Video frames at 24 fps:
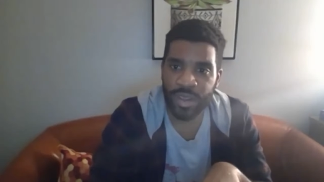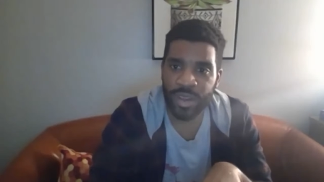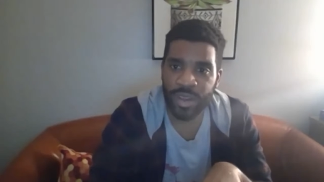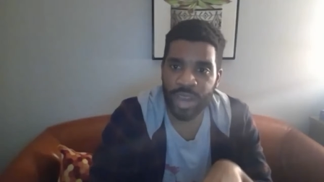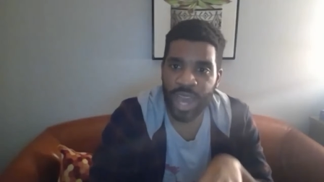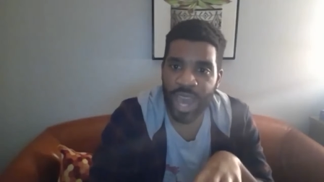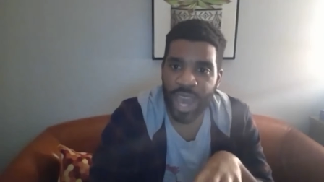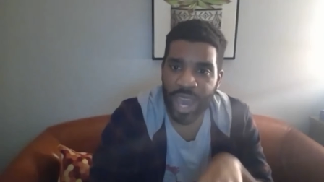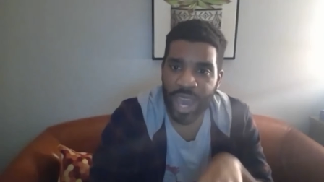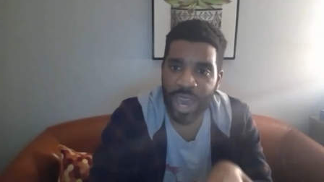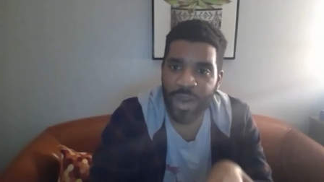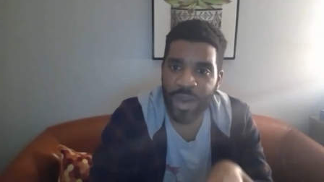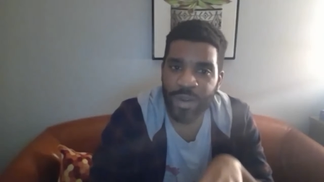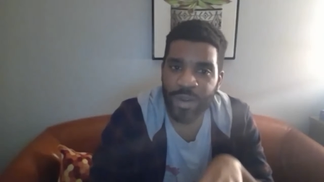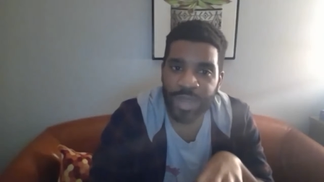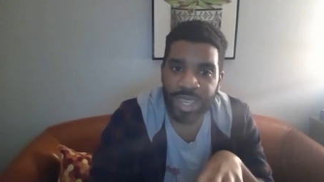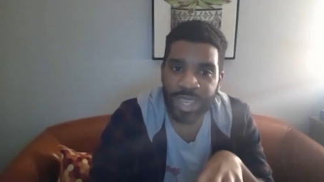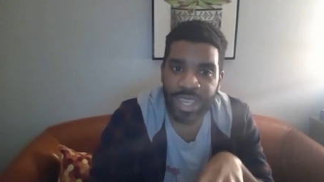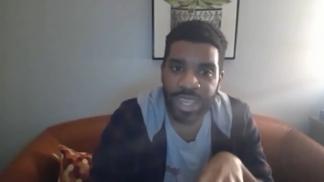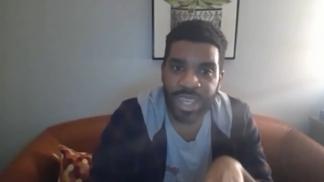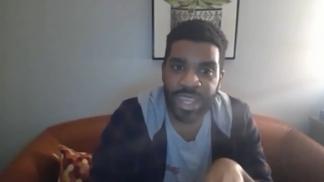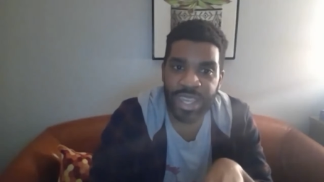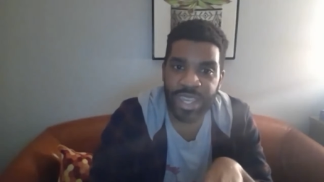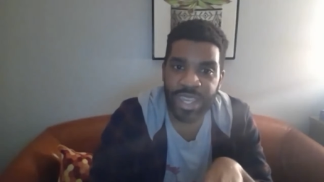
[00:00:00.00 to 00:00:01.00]
how
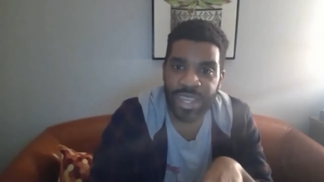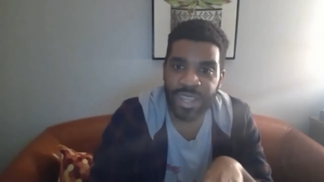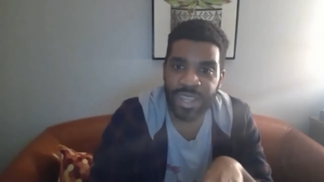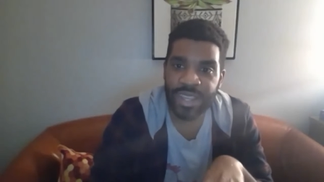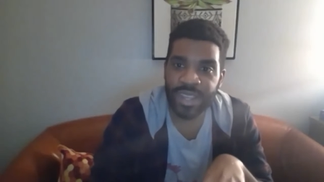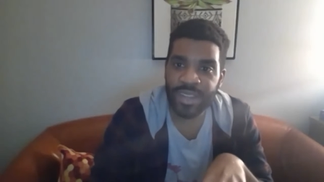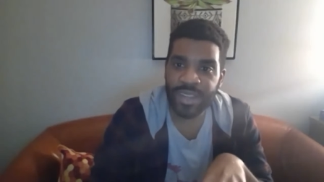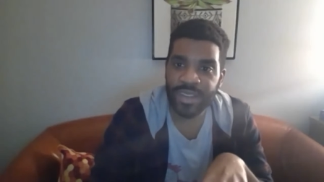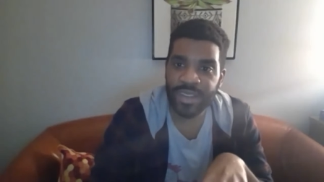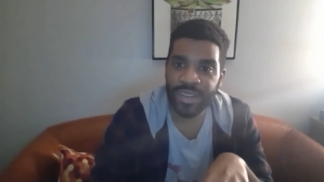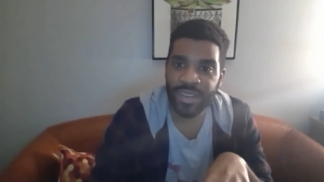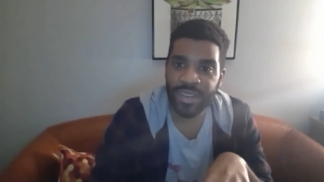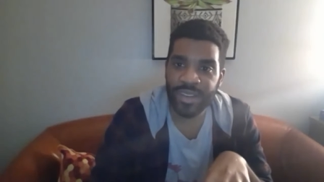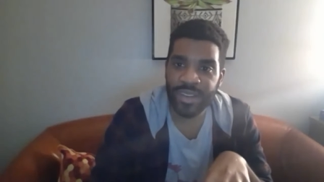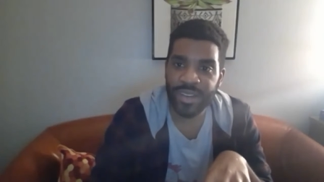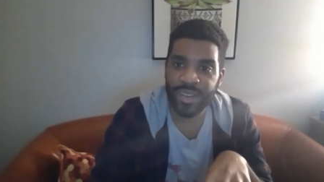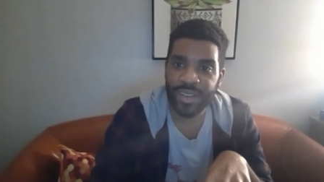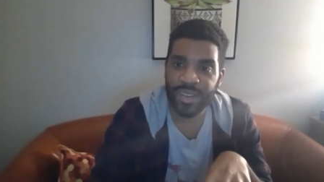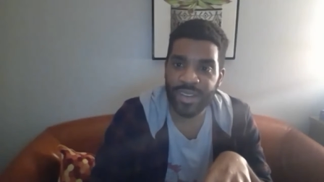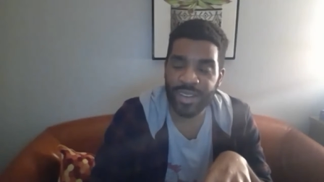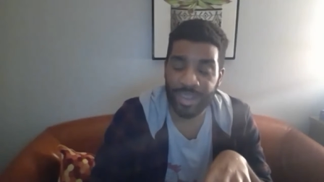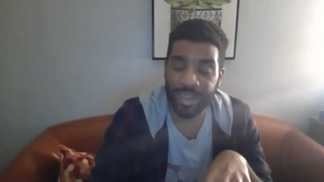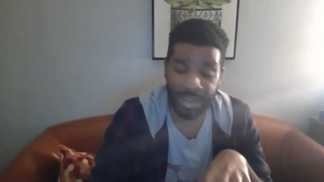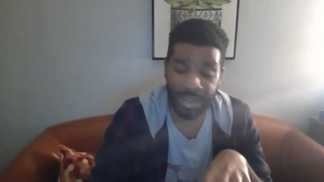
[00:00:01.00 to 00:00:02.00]
he
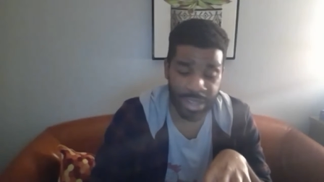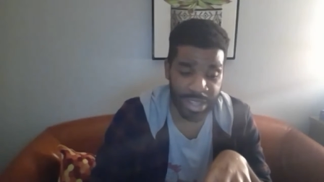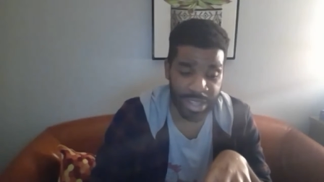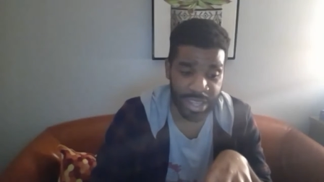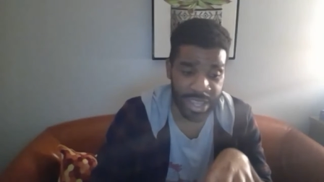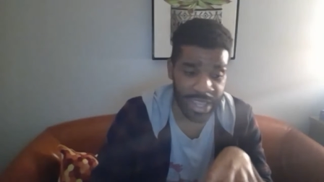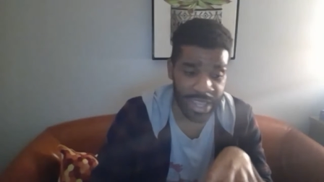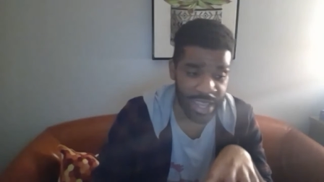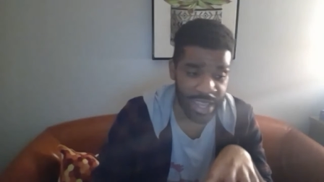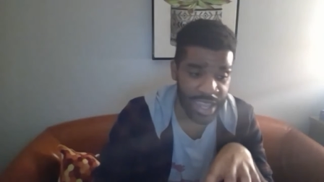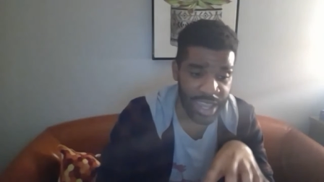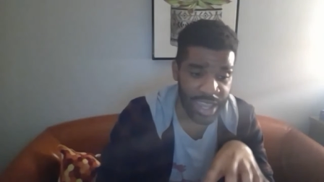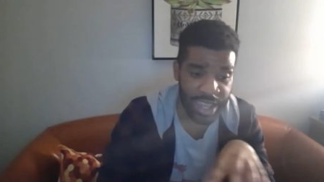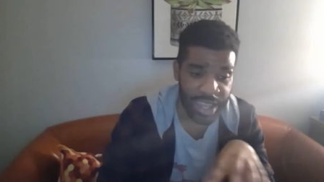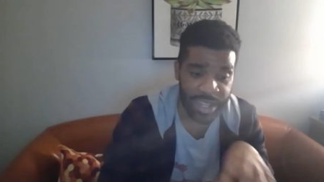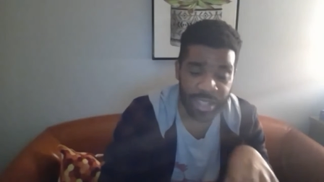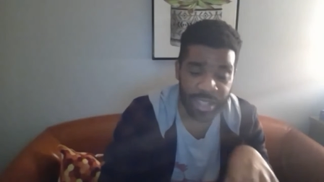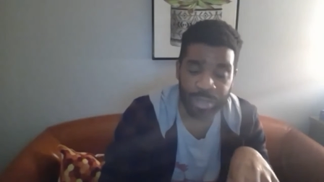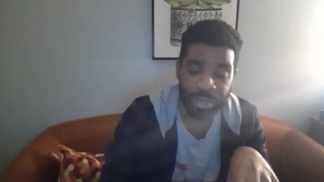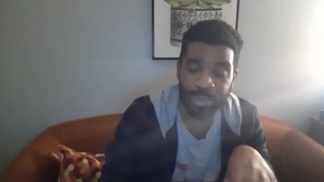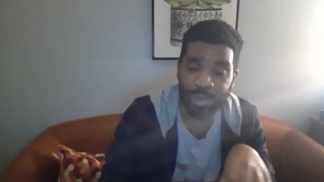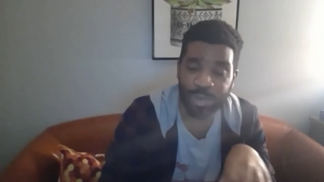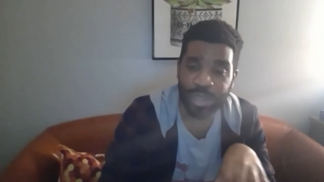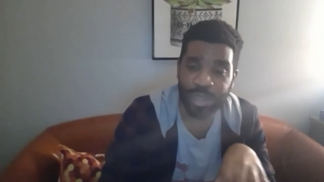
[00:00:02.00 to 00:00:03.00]
hit
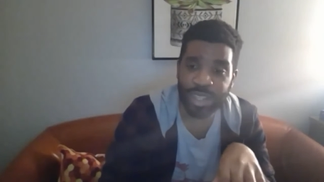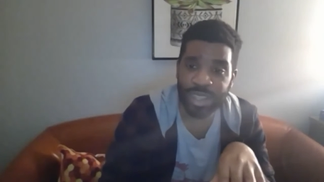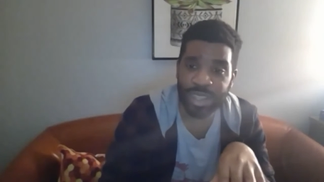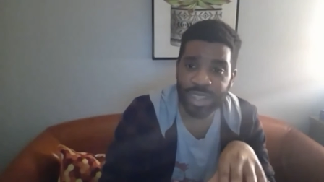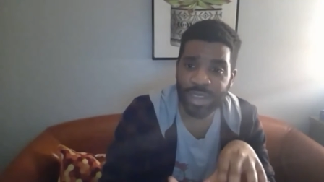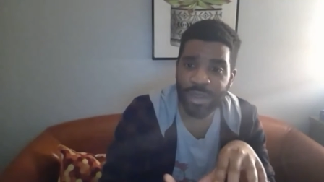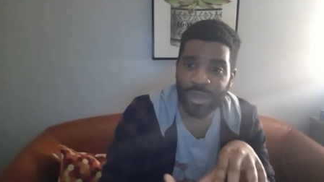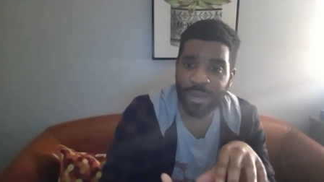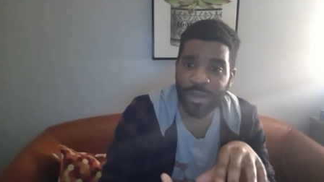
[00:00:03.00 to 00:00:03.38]
us with